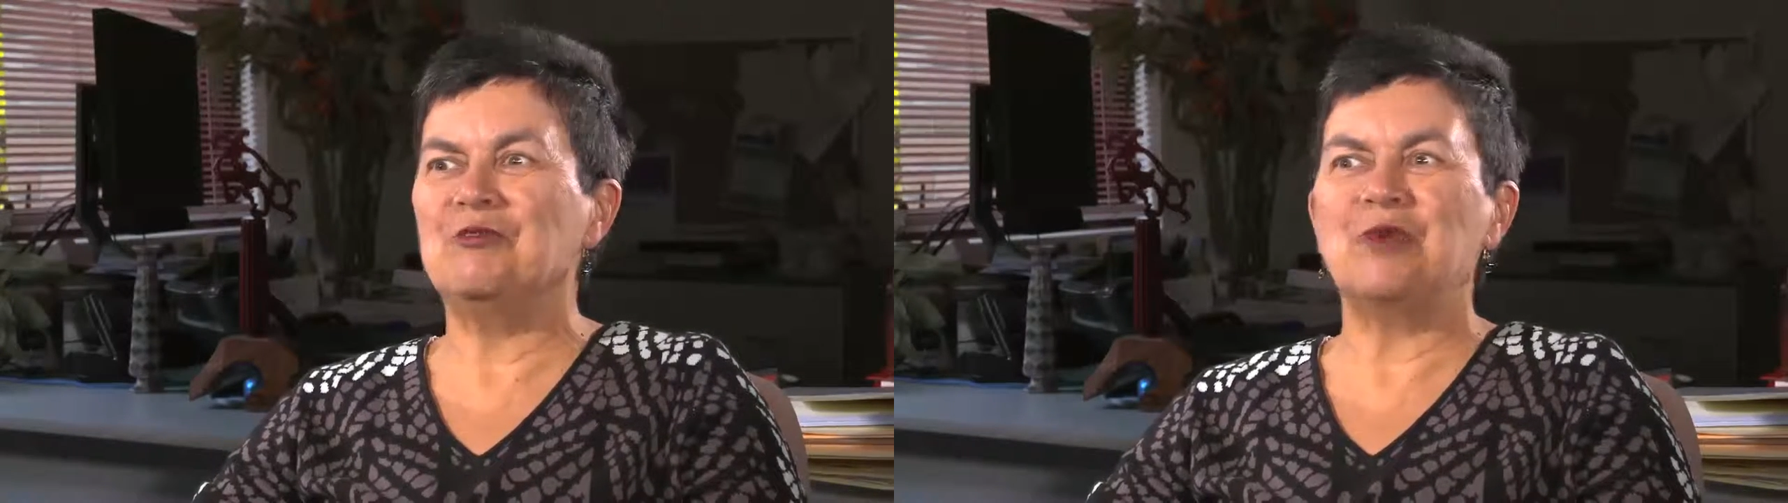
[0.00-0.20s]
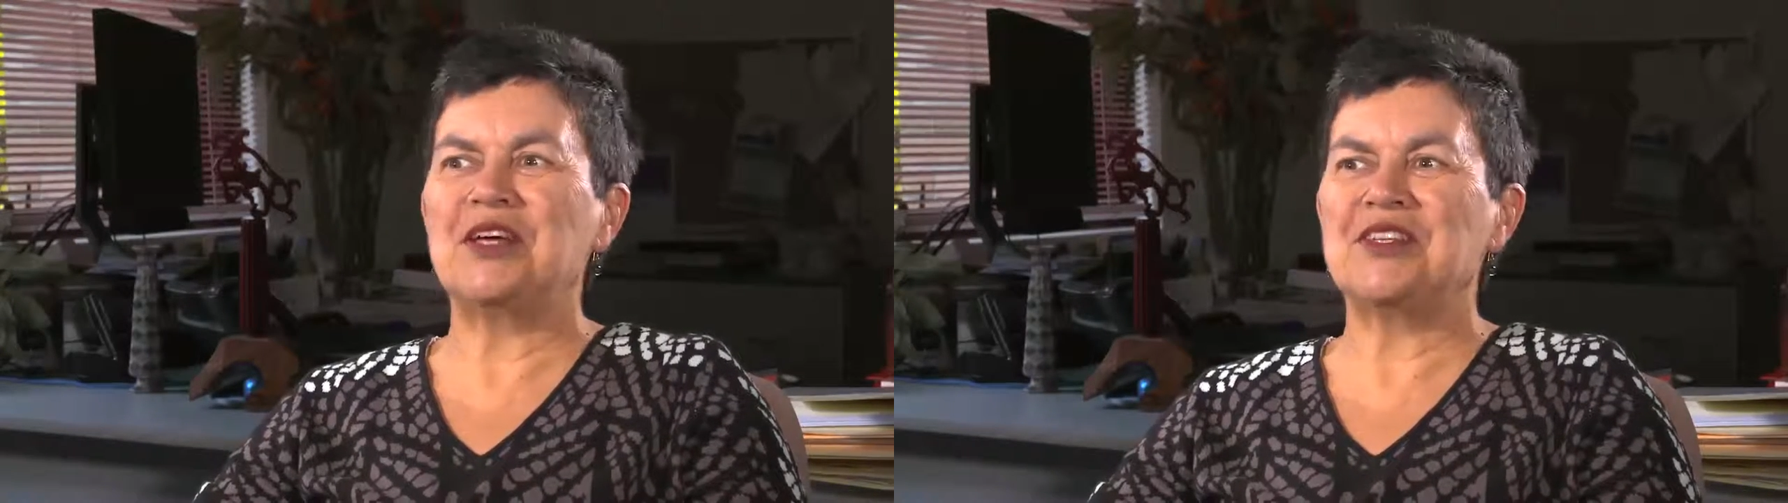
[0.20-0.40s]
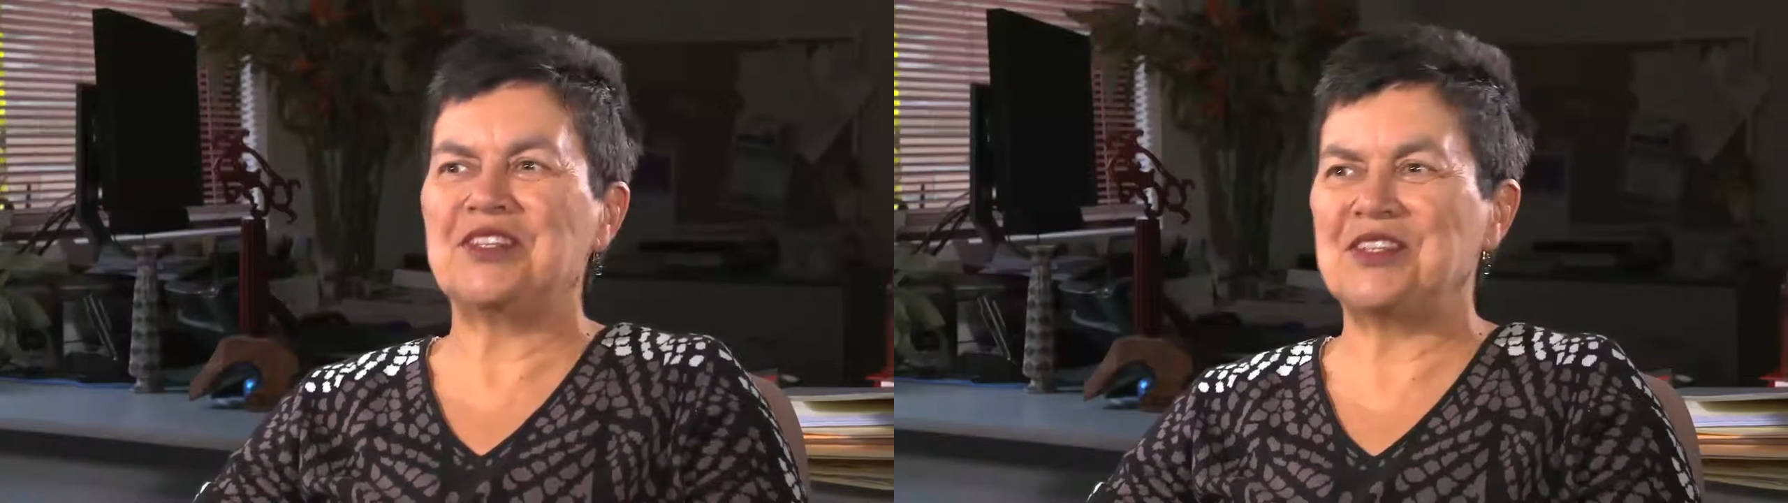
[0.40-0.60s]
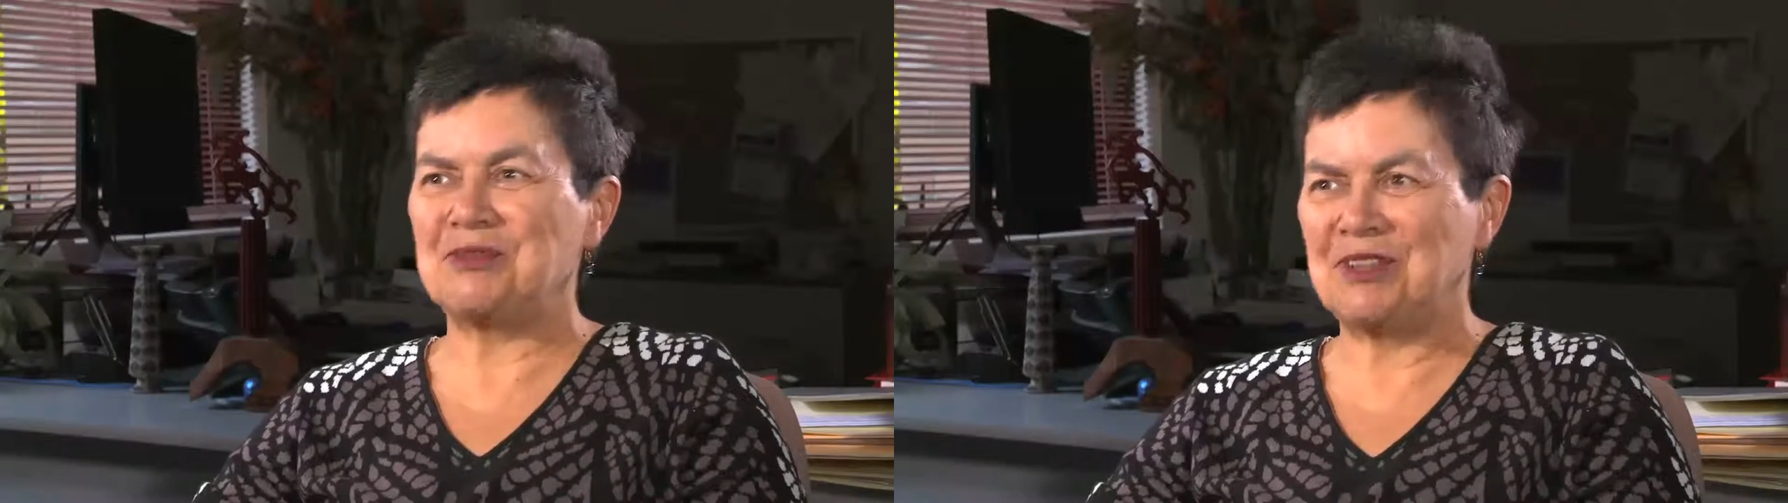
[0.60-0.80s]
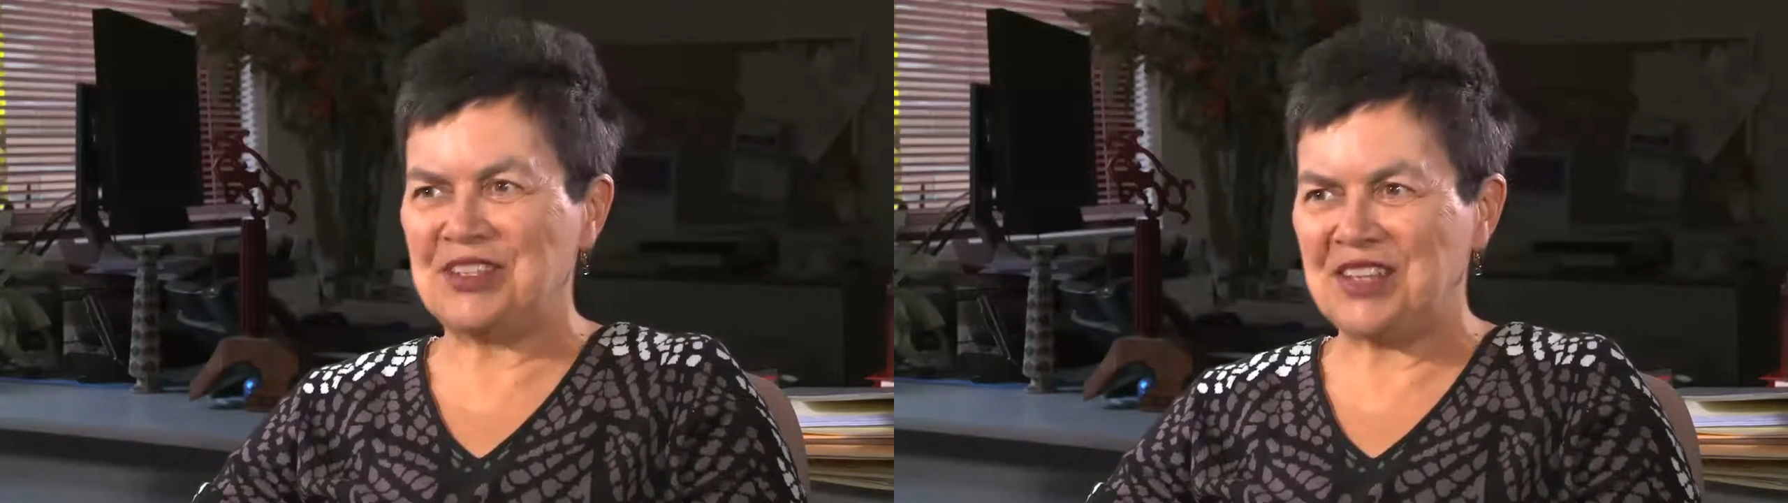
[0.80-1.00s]
where's
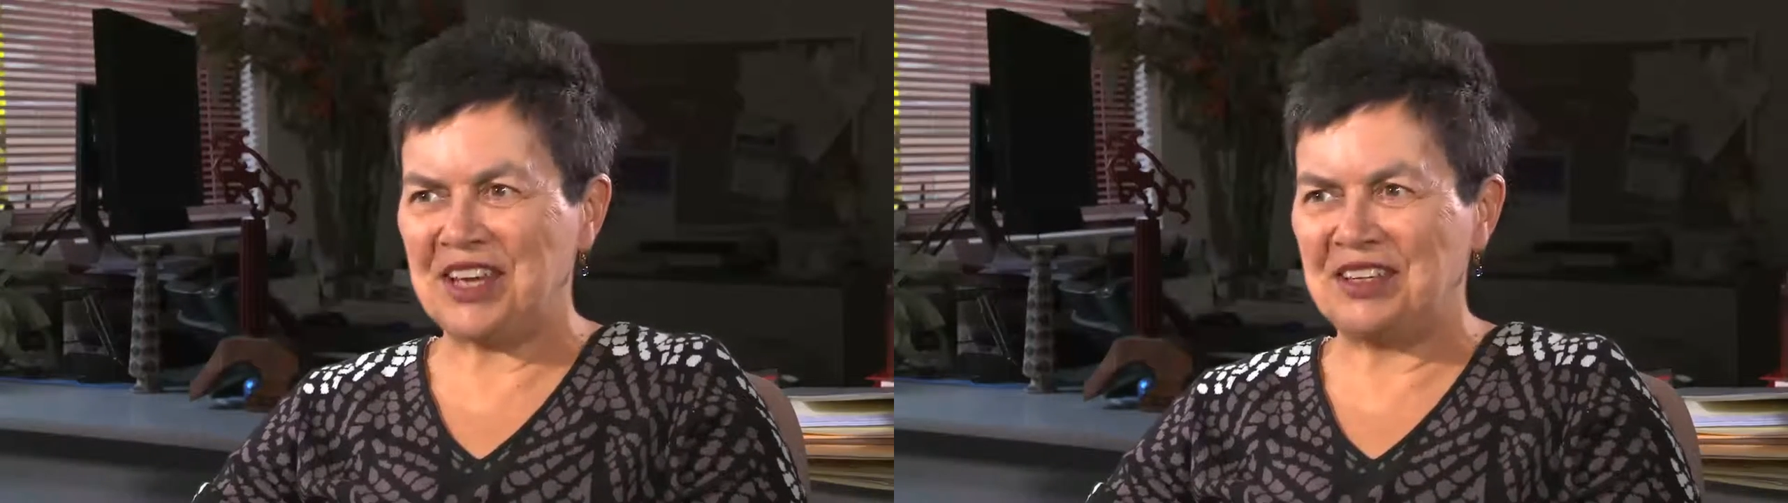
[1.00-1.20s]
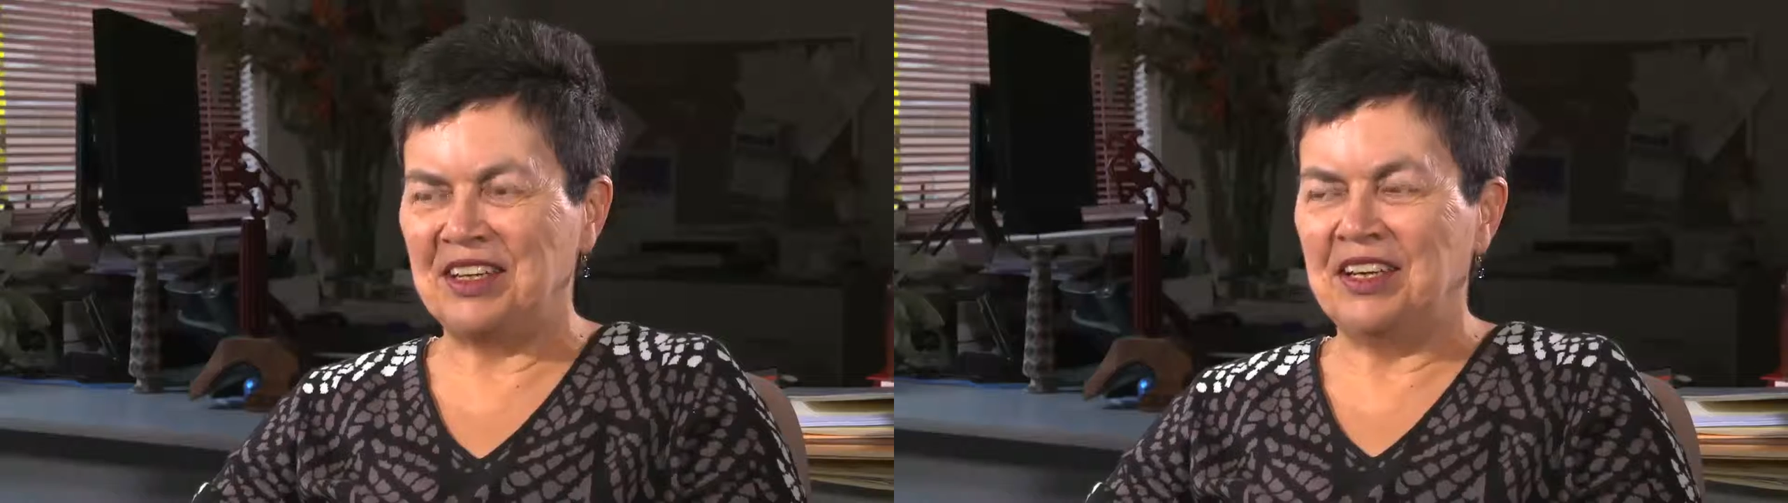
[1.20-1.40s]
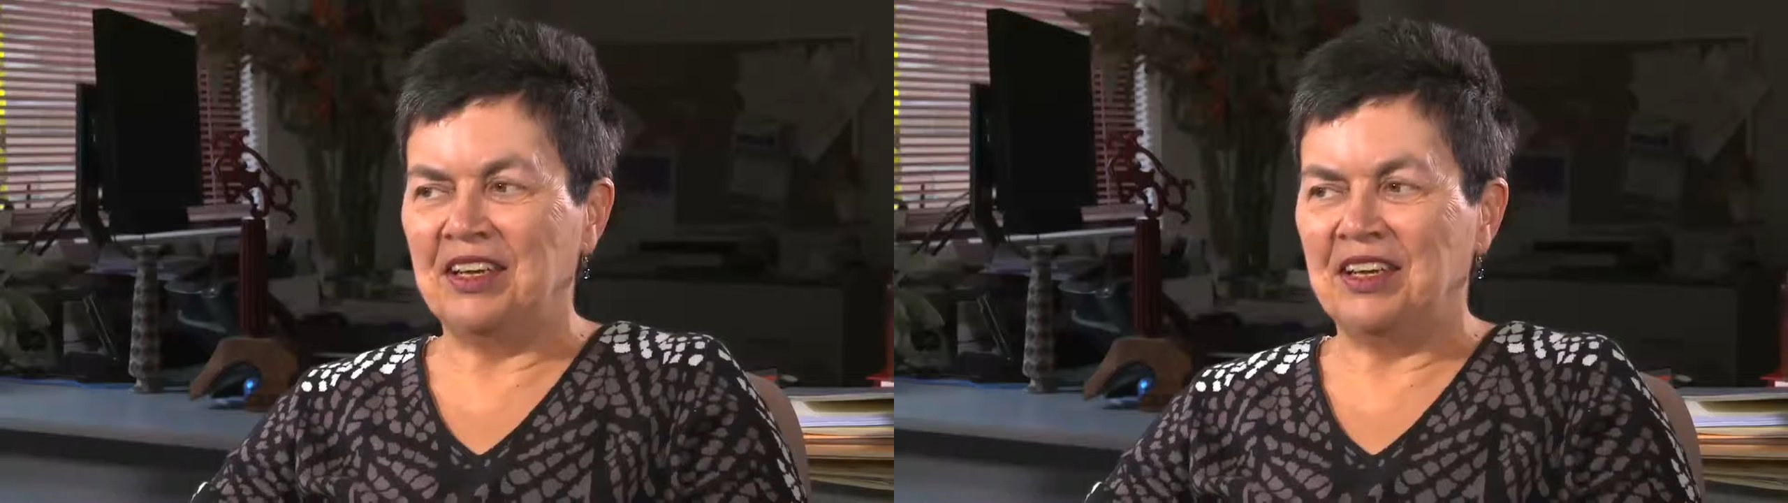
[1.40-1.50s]
this, where's that?